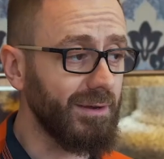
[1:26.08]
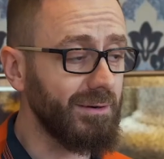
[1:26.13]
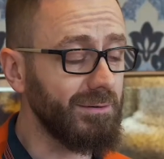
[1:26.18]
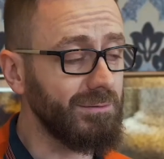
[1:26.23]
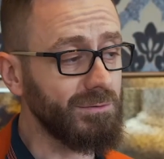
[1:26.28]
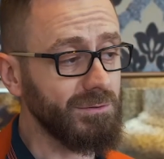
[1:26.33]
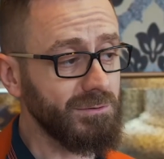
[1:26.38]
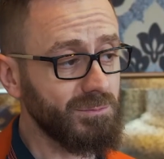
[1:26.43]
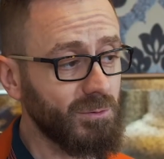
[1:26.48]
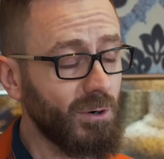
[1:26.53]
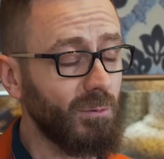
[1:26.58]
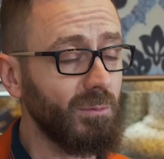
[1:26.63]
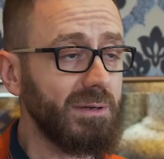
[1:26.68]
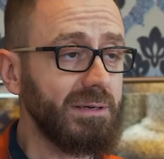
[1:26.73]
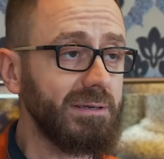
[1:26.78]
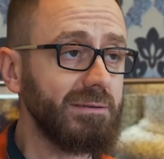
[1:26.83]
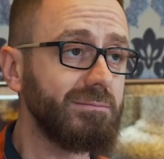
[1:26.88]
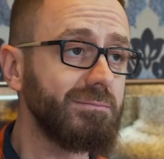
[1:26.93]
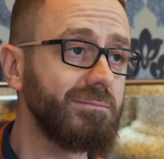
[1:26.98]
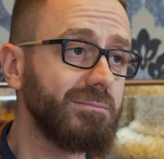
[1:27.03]

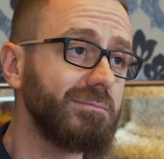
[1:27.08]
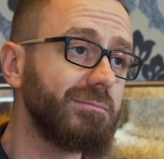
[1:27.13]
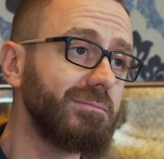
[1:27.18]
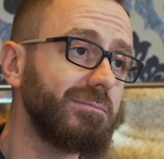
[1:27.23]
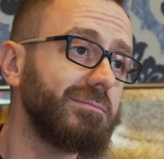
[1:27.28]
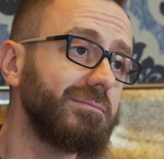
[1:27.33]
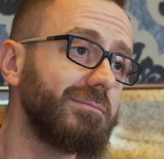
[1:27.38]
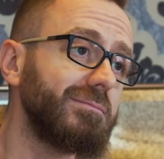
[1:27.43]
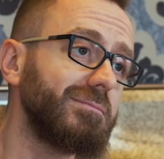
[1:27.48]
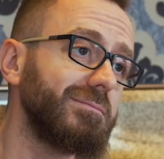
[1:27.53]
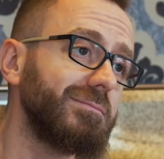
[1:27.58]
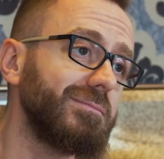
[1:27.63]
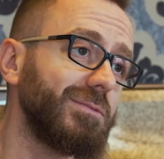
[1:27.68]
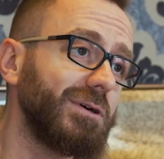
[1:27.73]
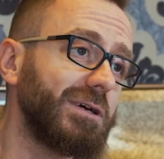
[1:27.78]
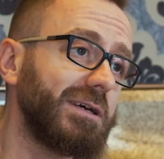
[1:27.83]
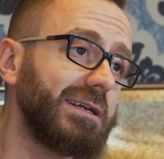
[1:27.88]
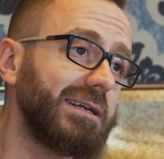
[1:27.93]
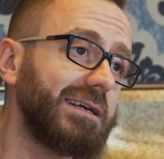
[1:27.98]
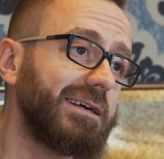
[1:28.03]

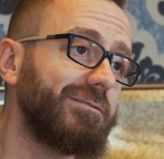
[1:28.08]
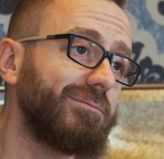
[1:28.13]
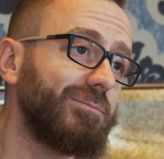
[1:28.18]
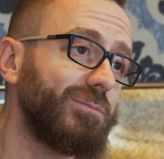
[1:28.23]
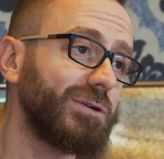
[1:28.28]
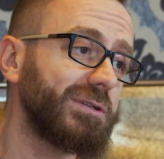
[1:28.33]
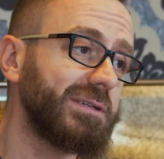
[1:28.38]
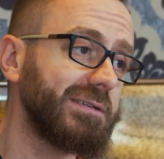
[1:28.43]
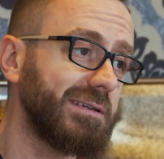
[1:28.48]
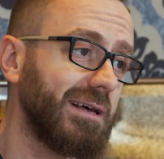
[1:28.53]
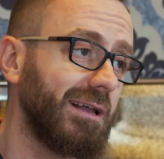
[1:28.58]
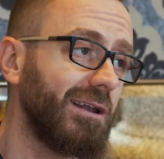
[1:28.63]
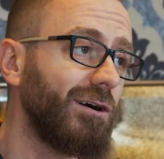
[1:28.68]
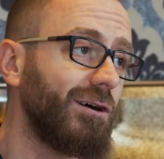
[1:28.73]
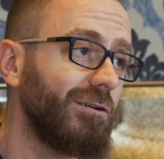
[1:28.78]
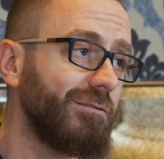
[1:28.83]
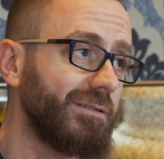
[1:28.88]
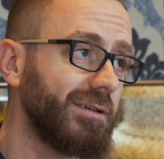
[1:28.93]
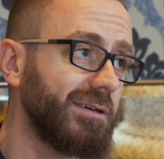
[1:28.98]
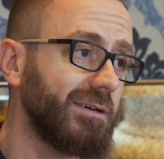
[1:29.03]
we can give Murtaza a
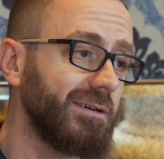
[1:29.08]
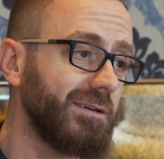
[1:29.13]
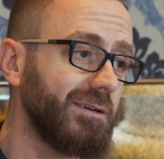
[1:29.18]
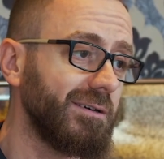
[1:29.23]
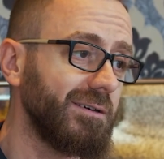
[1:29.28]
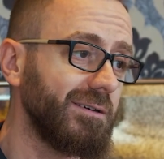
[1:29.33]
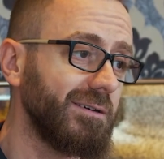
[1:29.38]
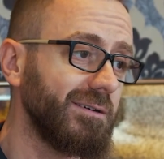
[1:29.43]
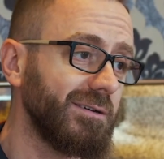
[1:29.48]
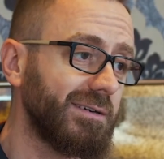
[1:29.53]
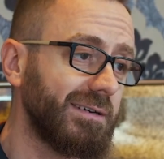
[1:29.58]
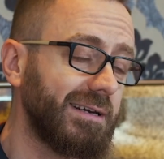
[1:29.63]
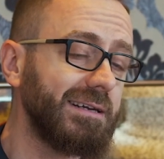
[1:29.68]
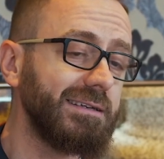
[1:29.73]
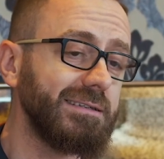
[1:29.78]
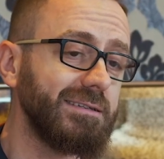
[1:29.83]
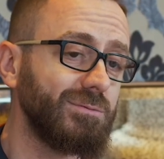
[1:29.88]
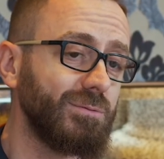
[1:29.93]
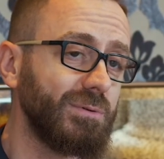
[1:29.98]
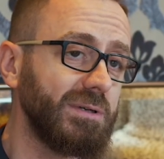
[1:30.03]
lot of the
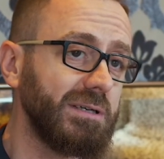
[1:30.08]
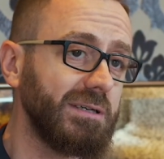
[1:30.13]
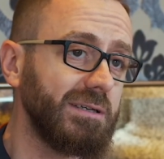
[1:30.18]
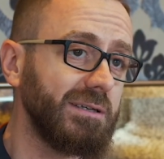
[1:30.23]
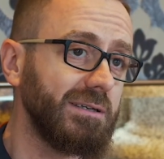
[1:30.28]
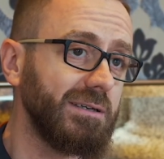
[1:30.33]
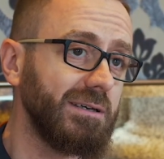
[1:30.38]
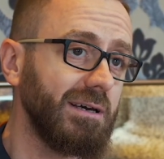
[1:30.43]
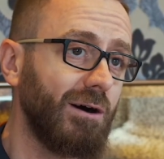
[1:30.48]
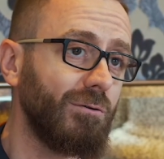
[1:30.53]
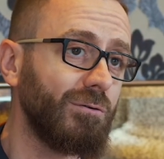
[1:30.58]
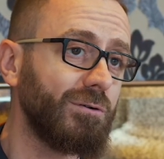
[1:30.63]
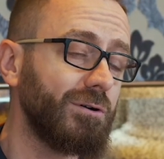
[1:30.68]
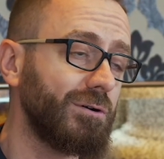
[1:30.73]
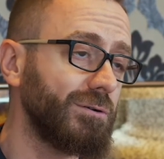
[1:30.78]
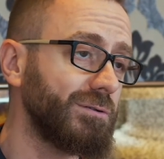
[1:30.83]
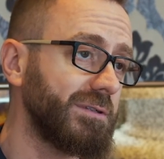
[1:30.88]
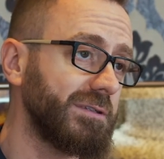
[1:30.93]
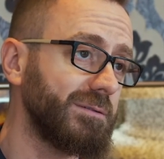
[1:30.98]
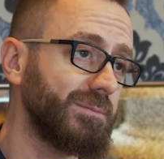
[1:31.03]
credit. Our
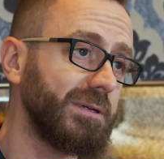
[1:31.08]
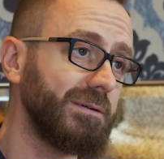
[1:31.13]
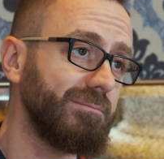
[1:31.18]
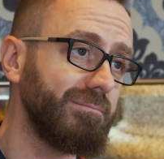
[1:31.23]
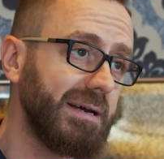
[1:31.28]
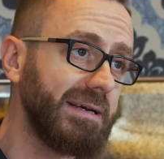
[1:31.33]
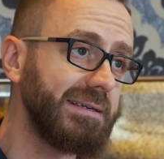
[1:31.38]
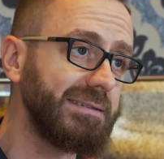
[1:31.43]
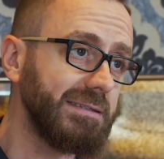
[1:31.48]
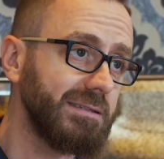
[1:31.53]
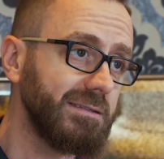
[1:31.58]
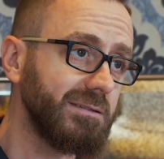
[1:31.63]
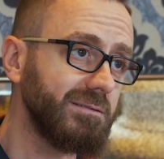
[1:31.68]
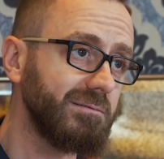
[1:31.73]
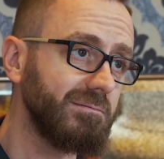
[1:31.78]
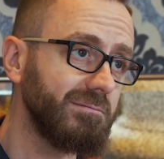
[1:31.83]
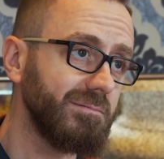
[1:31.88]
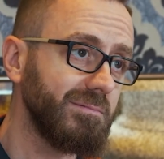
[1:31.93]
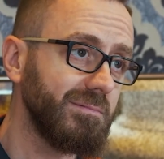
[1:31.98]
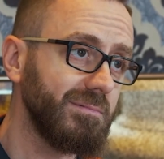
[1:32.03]
growth has been amazing,
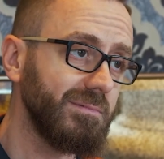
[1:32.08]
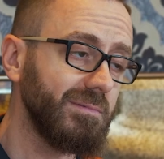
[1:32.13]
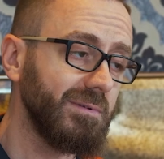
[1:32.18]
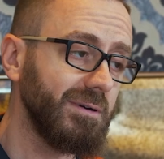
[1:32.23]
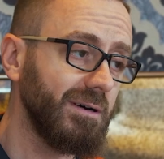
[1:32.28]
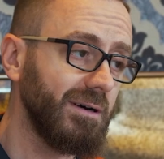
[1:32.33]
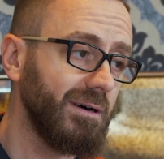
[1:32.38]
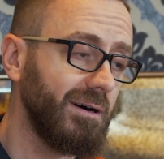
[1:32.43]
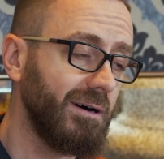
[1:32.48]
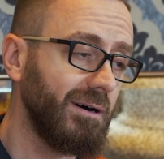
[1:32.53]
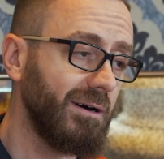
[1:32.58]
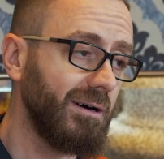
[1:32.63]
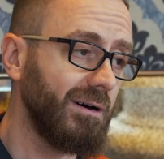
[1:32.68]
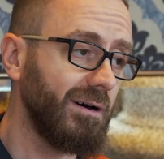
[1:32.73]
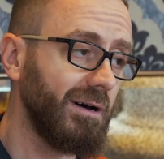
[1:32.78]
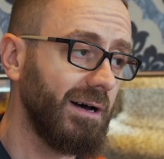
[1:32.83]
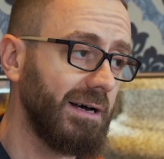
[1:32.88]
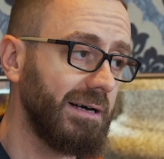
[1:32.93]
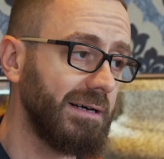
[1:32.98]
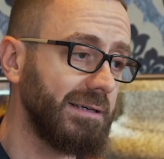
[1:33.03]

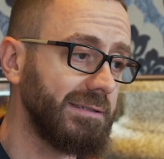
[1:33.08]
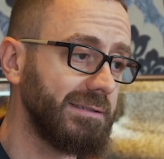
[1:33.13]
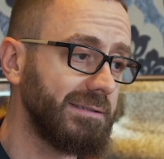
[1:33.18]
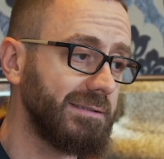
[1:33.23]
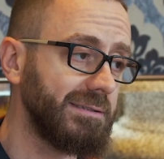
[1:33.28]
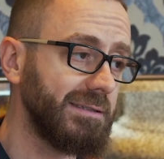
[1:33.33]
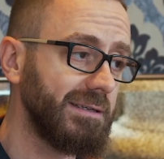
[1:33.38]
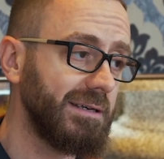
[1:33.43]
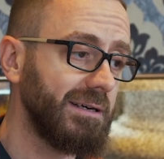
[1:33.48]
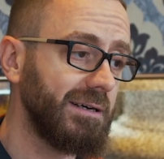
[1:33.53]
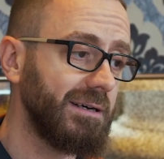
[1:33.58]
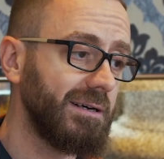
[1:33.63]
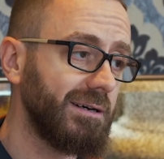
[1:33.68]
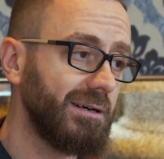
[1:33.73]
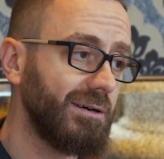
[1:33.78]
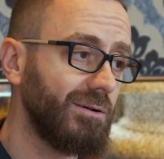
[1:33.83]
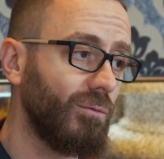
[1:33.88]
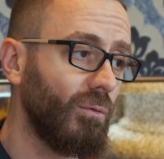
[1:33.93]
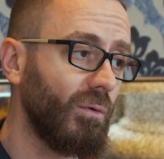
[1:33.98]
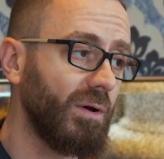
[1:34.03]
and
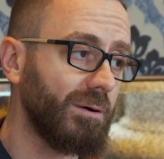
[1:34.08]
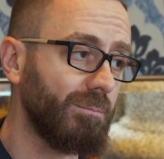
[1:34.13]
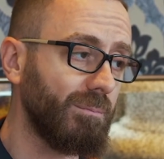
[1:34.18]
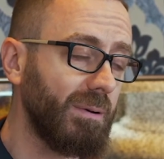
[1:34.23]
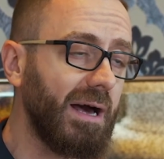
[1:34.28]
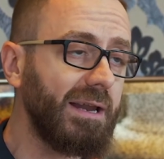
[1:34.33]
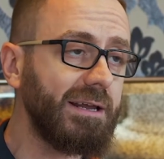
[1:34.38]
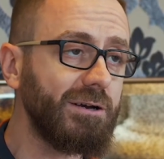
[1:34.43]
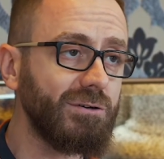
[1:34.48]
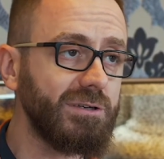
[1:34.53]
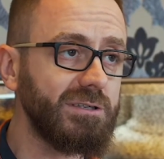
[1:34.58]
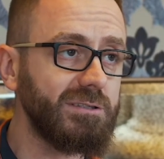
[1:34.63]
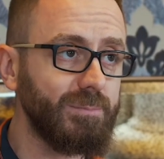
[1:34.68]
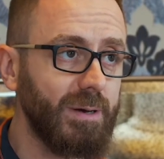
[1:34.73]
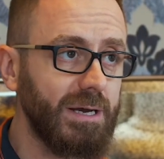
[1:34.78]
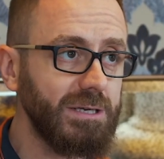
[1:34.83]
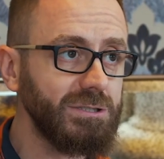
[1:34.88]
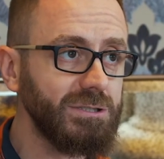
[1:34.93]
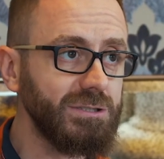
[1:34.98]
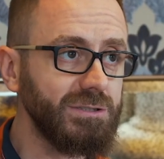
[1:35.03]
we're planning on
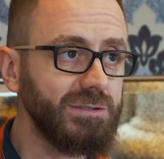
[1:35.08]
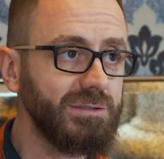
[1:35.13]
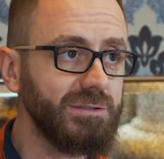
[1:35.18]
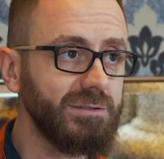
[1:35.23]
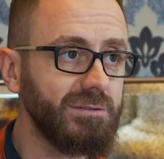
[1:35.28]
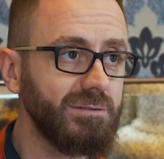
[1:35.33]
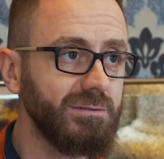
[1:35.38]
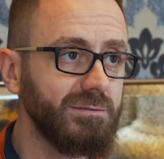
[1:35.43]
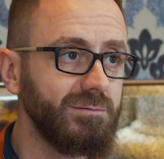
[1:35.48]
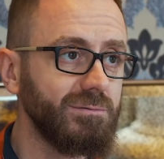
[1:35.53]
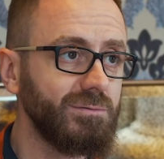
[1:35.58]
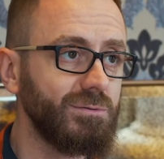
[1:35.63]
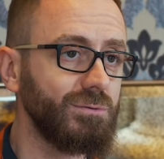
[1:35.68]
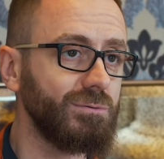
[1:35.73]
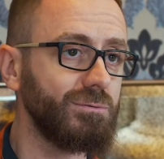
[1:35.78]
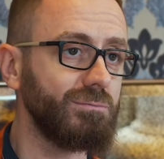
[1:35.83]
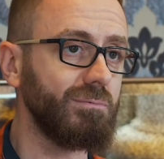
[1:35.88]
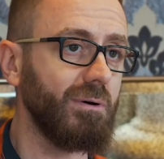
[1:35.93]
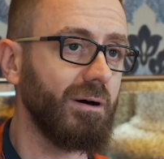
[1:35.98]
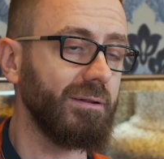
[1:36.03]
expansions
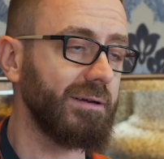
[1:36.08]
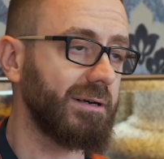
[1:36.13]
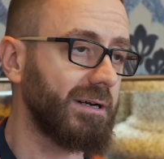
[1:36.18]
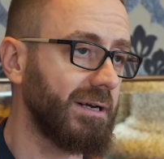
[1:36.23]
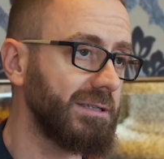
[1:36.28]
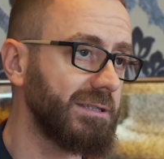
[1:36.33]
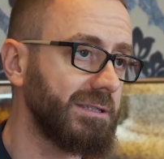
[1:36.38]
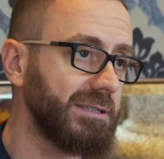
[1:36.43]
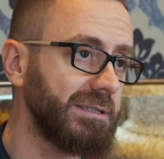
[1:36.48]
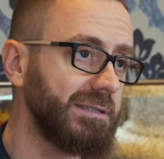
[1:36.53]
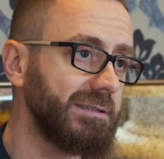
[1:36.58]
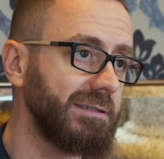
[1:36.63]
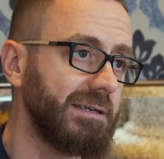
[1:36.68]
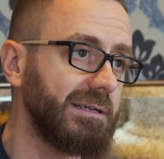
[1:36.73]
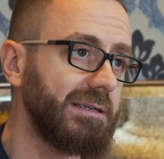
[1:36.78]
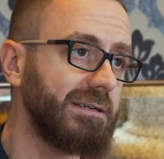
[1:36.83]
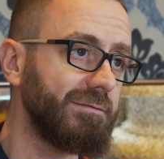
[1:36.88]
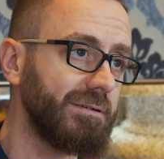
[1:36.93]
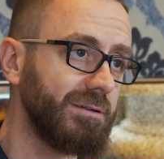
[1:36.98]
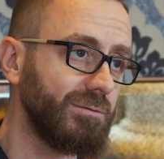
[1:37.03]
to other countries
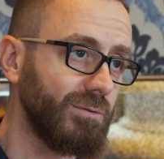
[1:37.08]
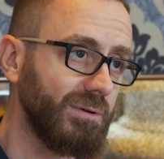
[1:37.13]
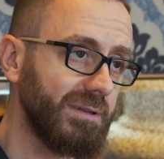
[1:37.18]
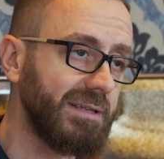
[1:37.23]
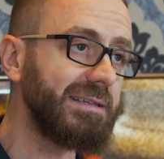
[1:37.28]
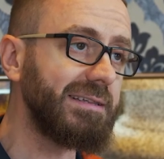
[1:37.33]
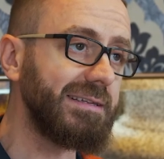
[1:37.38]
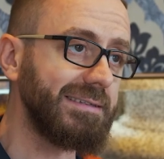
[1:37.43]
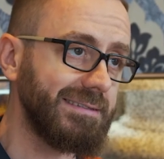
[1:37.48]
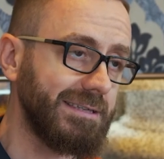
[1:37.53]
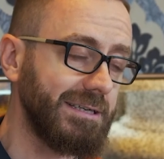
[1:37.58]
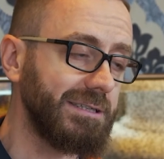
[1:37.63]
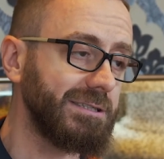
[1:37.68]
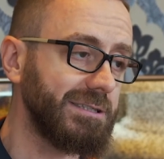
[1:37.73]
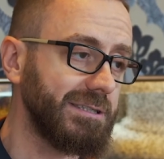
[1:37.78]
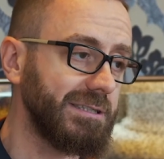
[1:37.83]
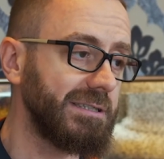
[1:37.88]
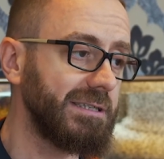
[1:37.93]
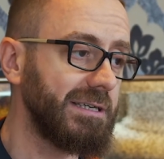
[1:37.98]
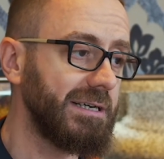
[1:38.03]
and even within this
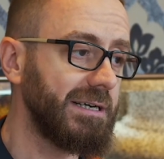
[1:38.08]
country.